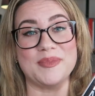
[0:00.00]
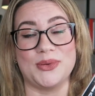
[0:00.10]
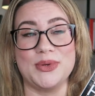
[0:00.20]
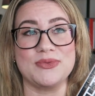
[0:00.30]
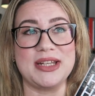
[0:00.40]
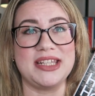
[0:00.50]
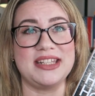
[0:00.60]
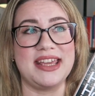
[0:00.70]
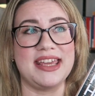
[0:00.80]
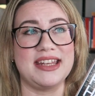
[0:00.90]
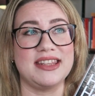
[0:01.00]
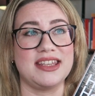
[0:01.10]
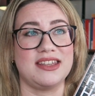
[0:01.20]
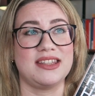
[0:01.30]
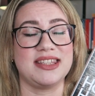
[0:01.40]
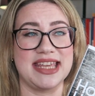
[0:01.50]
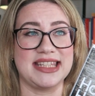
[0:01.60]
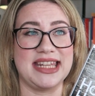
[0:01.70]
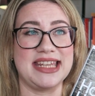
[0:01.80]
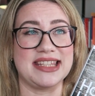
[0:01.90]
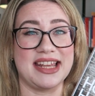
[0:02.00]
So it was written in the 60s